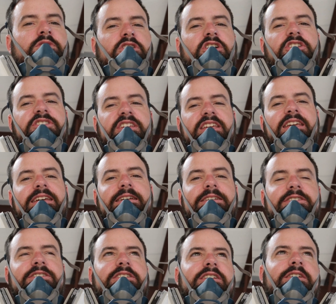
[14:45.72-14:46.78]
Good thing
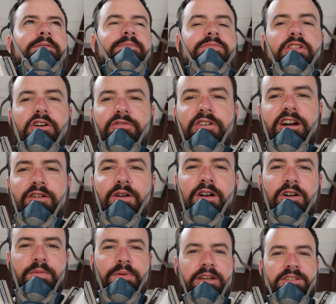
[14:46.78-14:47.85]
is, no firewall
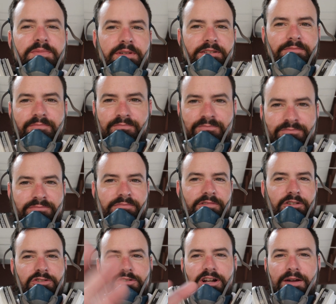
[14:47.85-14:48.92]
replacement. No
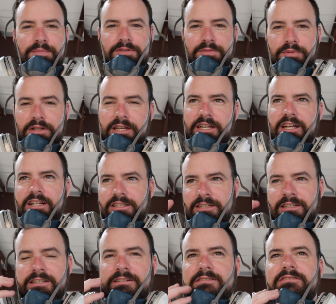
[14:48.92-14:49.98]
scrapping the plane,
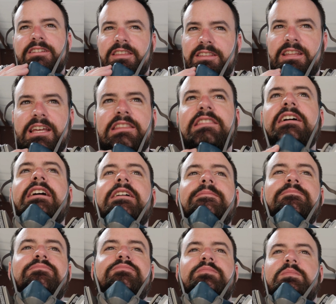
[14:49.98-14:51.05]
nothing like that.
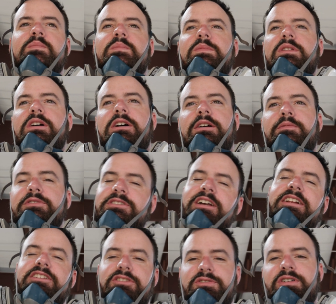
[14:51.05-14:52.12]
Which I
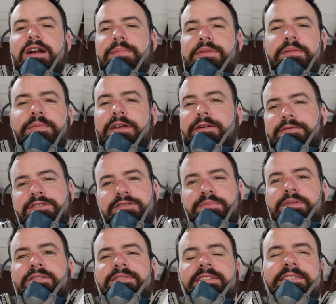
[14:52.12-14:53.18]
knew scrapping the plane was a
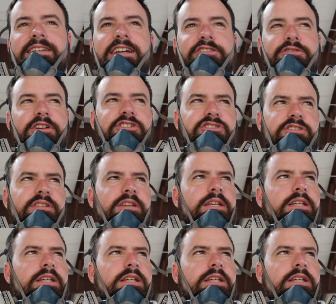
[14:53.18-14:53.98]
bit of an exaggeration.